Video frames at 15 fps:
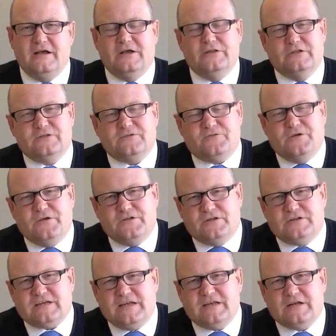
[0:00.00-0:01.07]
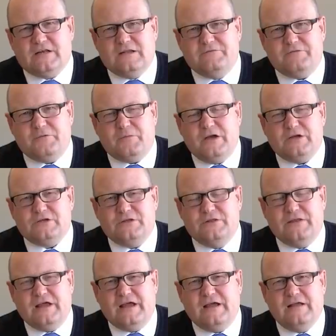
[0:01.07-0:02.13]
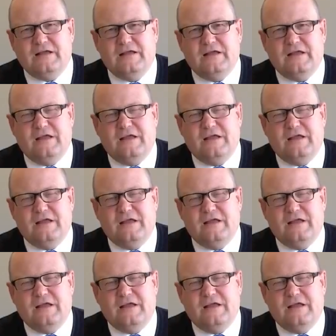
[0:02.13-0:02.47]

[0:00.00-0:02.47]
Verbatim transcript: and there's further technical information there